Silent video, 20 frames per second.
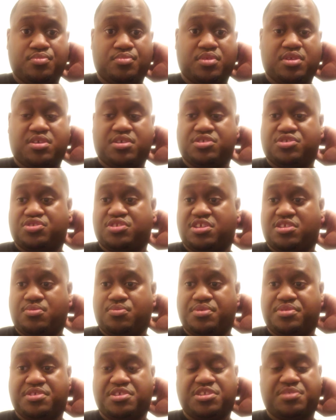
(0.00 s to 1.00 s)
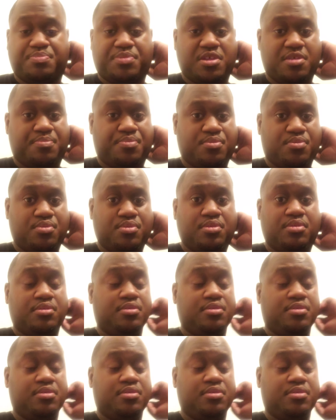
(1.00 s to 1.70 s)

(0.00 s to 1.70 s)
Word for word: because dealing with these people,